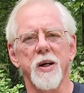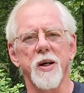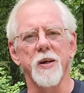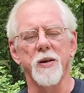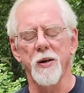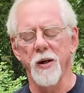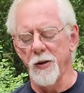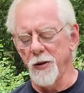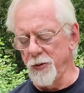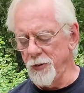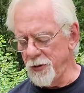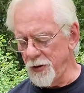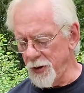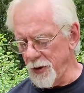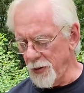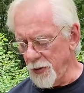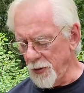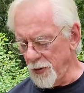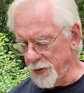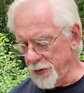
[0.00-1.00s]
I use
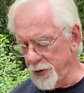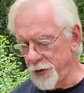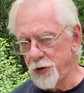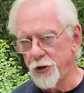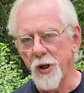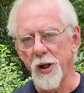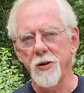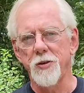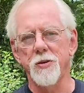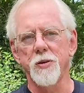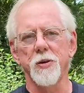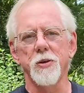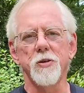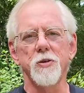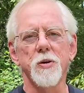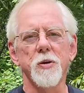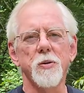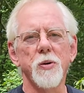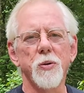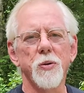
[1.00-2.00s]
the old chase the
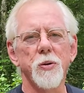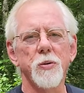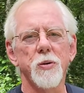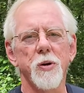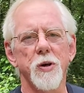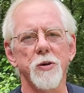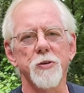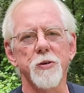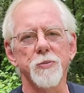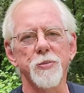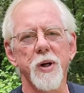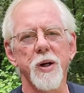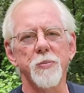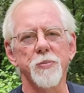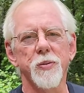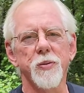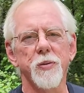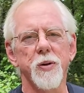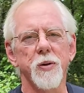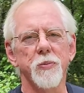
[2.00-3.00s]
zero across the
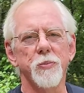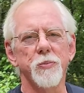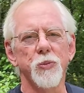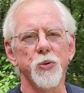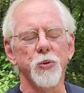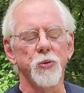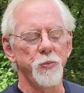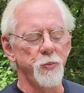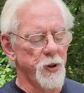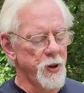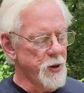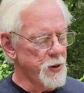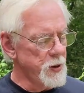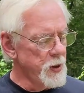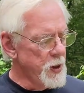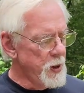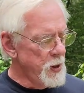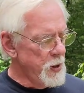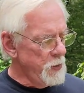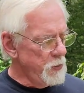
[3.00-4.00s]
paper move, because
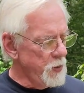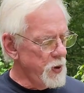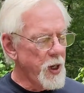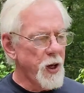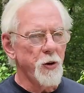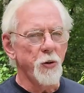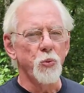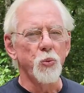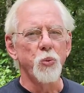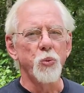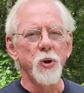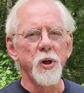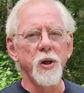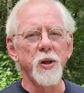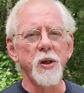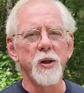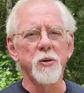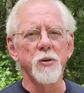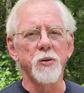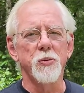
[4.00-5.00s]
without a
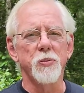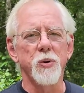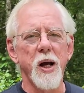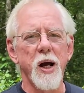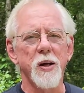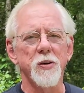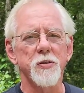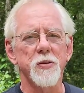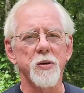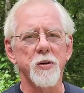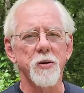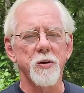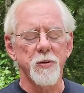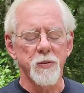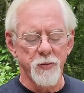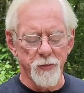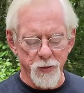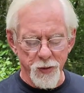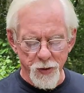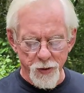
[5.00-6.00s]
really good rest,
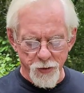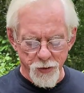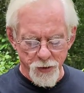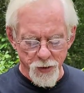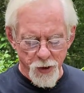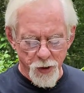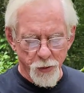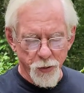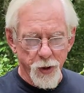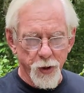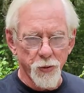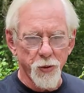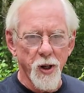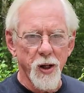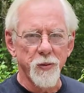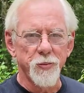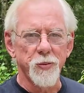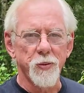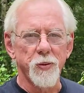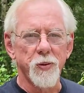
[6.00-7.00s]
when you're zeroing a
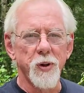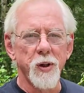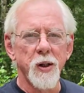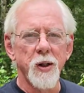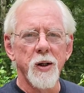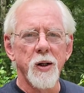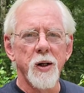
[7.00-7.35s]
rifle,